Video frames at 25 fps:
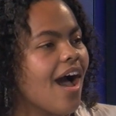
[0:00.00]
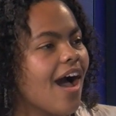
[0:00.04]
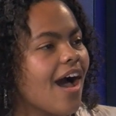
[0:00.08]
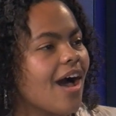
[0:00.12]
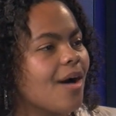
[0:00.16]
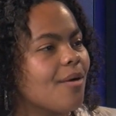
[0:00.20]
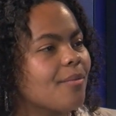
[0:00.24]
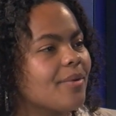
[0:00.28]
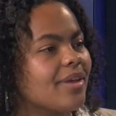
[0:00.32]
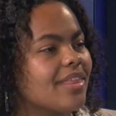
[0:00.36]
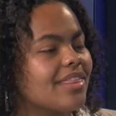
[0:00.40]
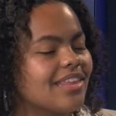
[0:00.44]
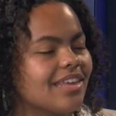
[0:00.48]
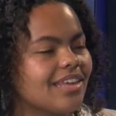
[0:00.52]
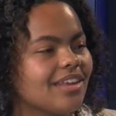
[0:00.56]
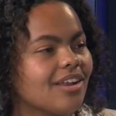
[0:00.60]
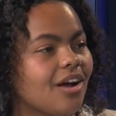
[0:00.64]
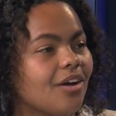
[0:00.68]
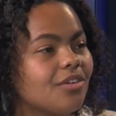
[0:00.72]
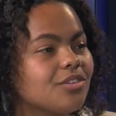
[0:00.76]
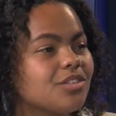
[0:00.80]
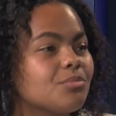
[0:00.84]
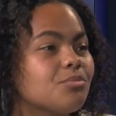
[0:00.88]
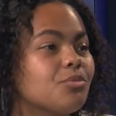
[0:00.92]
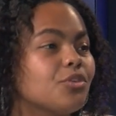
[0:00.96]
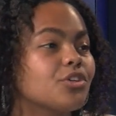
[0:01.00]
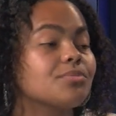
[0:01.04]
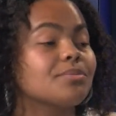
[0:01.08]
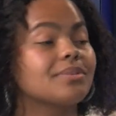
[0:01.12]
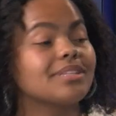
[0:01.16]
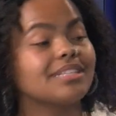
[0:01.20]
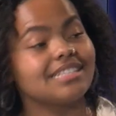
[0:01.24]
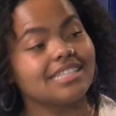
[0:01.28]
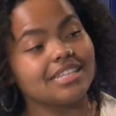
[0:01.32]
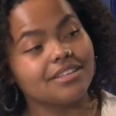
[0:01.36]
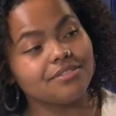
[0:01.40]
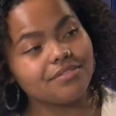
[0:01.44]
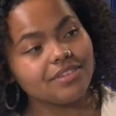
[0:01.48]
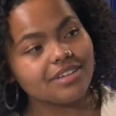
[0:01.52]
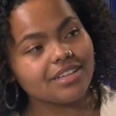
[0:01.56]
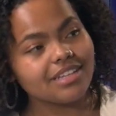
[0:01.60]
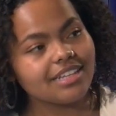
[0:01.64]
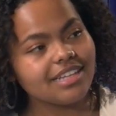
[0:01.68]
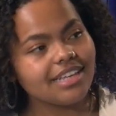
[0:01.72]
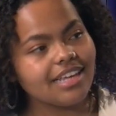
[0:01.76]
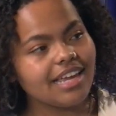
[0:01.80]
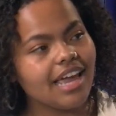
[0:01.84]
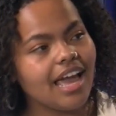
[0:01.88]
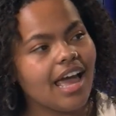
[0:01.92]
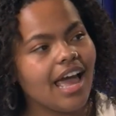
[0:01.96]
And then also more
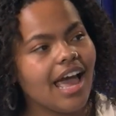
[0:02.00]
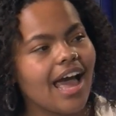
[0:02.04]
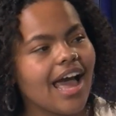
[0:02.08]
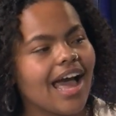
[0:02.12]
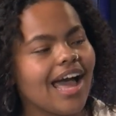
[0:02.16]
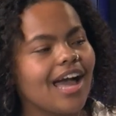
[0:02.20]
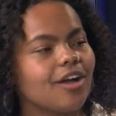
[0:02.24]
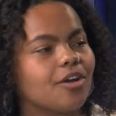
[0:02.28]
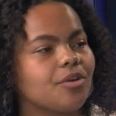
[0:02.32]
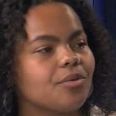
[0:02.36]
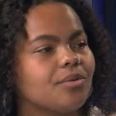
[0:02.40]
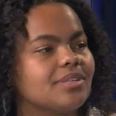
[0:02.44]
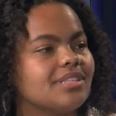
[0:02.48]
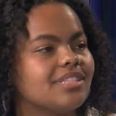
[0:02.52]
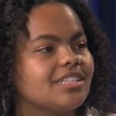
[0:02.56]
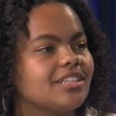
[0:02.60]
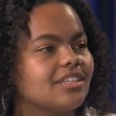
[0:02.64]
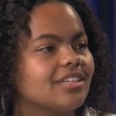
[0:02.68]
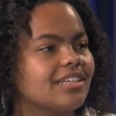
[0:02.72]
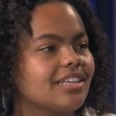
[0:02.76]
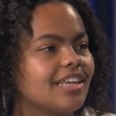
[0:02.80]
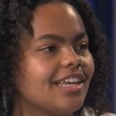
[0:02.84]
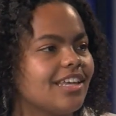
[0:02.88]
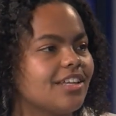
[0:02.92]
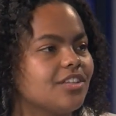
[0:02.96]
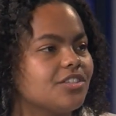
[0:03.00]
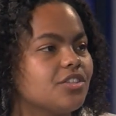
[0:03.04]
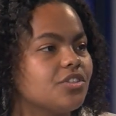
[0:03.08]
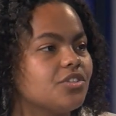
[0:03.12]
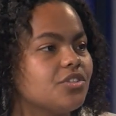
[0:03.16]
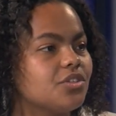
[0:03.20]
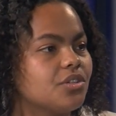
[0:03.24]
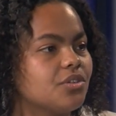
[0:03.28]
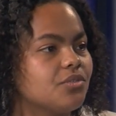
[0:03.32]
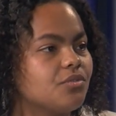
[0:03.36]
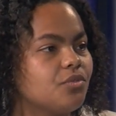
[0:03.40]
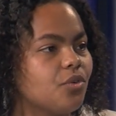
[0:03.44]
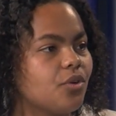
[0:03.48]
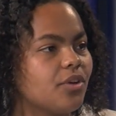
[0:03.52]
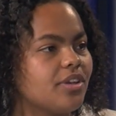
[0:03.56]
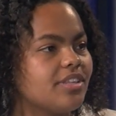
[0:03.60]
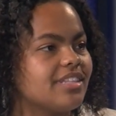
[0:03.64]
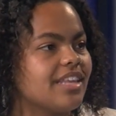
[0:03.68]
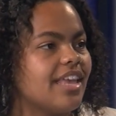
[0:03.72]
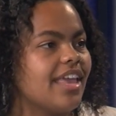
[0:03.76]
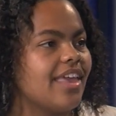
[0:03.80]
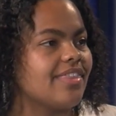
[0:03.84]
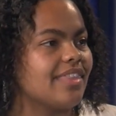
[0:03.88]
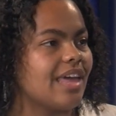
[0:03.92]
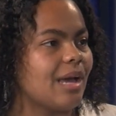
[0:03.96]
specifically, how can we still engage the student voice
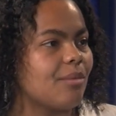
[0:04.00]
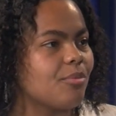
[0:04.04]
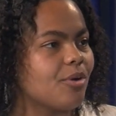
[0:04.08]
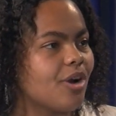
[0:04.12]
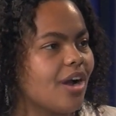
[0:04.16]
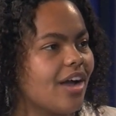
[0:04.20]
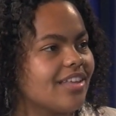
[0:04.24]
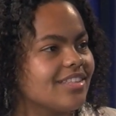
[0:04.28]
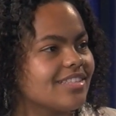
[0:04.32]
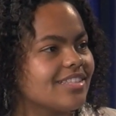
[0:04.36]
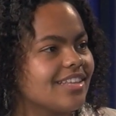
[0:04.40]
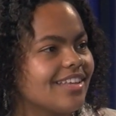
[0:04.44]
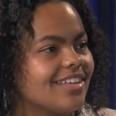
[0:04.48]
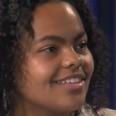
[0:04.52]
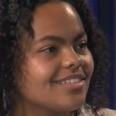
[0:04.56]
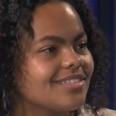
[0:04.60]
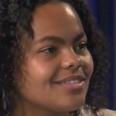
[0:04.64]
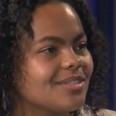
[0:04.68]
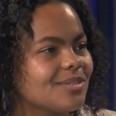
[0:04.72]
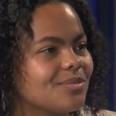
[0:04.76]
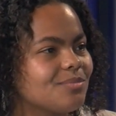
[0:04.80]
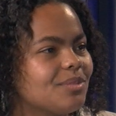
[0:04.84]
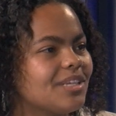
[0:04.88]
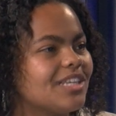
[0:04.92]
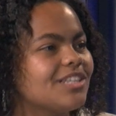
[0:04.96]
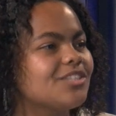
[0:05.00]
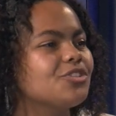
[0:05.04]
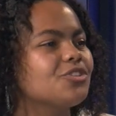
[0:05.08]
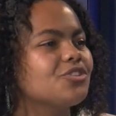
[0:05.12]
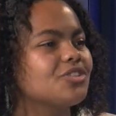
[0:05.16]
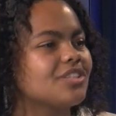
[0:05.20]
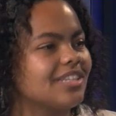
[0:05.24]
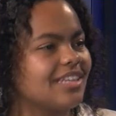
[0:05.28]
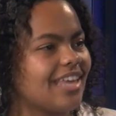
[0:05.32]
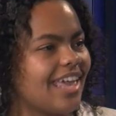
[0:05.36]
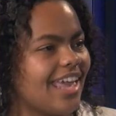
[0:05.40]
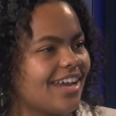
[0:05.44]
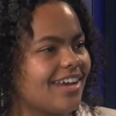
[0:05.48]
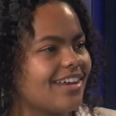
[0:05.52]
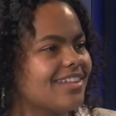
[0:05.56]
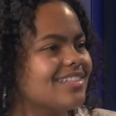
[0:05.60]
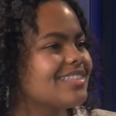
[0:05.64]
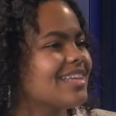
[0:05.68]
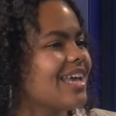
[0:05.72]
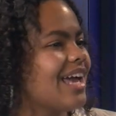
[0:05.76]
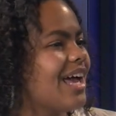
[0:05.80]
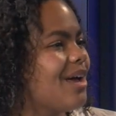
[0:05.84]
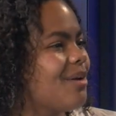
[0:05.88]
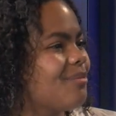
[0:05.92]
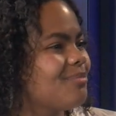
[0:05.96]
in that process? Because usually candidates
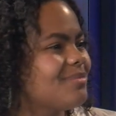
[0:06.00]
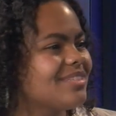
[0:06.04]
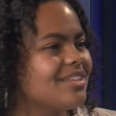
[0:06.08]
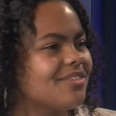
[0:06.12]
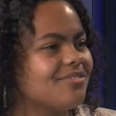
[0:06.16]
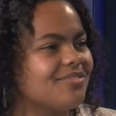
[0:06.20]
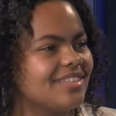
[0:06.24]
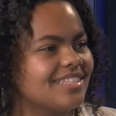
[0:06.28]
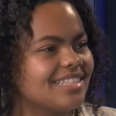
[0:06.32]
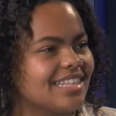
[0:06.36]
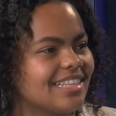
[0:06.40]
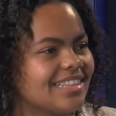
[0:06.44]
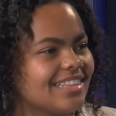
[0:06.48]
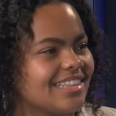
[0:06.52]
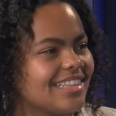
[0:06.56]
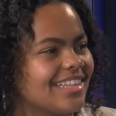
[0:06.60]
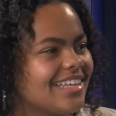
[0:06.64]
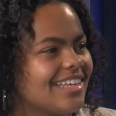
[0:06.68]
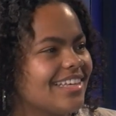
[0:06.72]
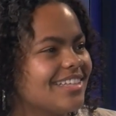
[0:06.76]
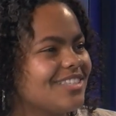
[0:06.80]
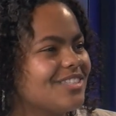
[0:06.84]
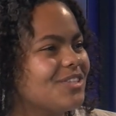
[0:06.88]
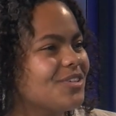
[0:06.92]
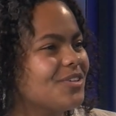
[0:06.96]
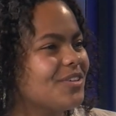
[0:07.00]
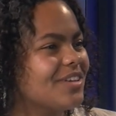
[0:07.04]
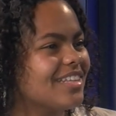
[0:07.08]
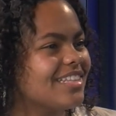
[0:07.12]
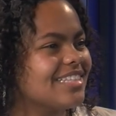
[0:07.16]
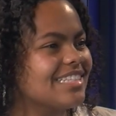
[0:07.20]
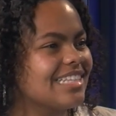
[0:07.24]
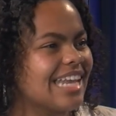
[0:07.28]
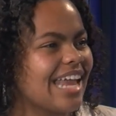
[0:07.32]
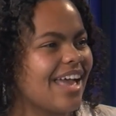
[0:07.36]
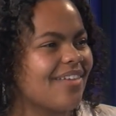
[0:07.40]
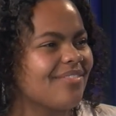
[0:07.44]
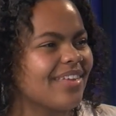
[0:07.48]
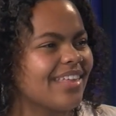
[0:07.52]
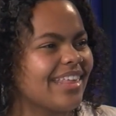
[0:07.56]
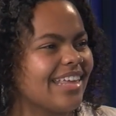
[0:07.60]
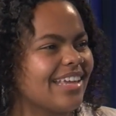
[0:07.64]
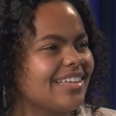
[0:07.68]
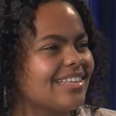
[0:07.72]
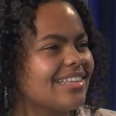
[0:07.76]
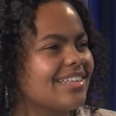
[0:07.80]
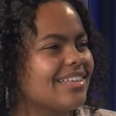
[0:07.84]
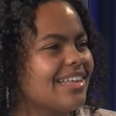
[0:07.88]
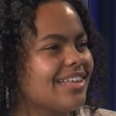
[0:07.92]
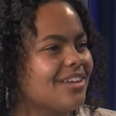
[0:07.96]
come to visit the students and have that
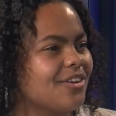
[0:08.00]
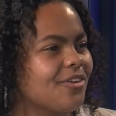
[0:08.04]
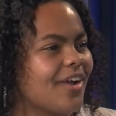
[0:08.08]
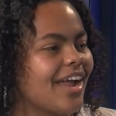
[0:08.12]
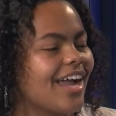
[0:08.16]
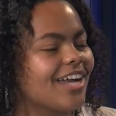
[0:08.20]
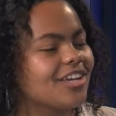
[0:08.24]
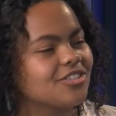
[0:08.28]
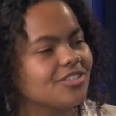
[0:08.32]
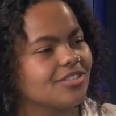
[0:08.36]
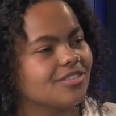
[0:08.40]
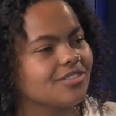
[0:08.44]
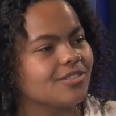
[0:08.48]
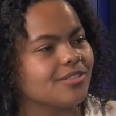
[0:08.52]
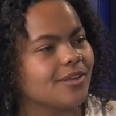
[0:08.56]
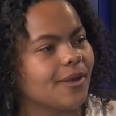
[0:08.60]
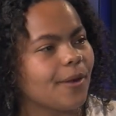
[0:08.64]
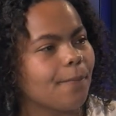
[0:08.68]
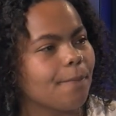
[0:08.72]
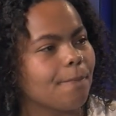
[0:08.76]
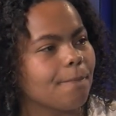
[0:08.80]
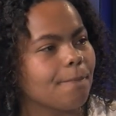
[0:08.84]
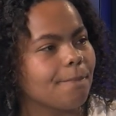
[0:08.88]
interaction, so.